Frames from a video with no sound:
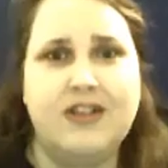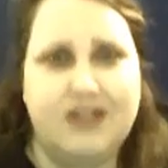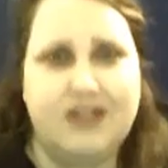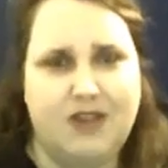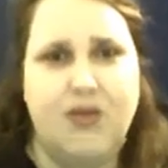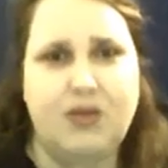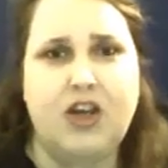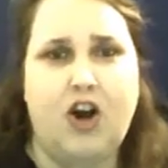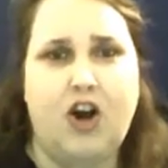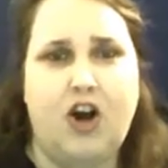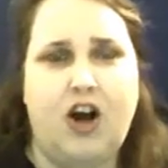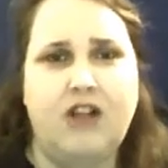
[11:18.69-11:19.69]
Give me a
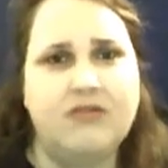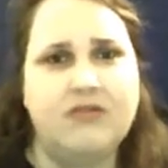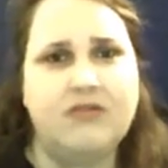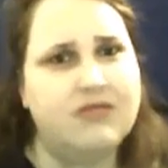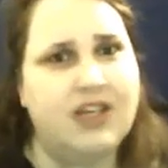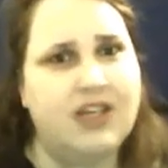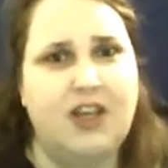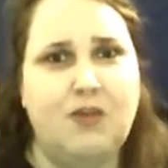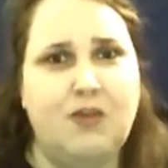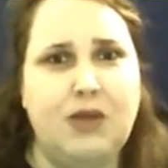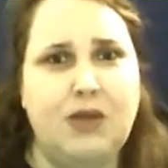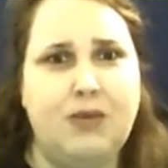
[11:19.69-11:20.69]
call and give
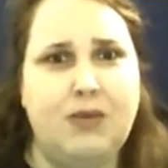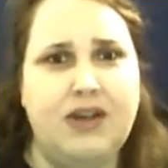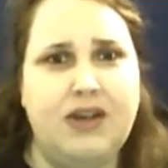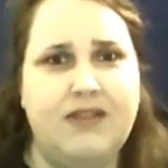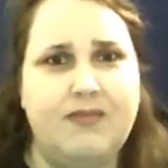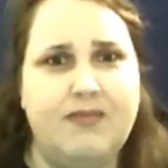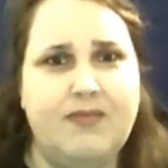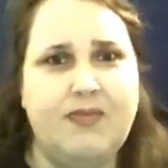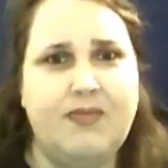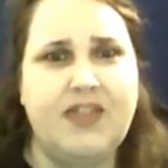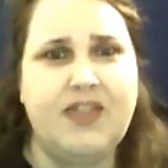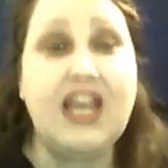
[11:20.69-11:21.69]
me a bid.
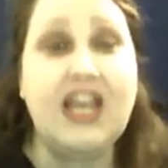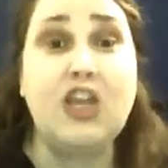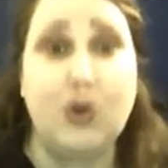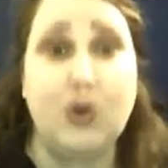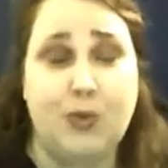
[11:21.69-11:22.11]
Thank you.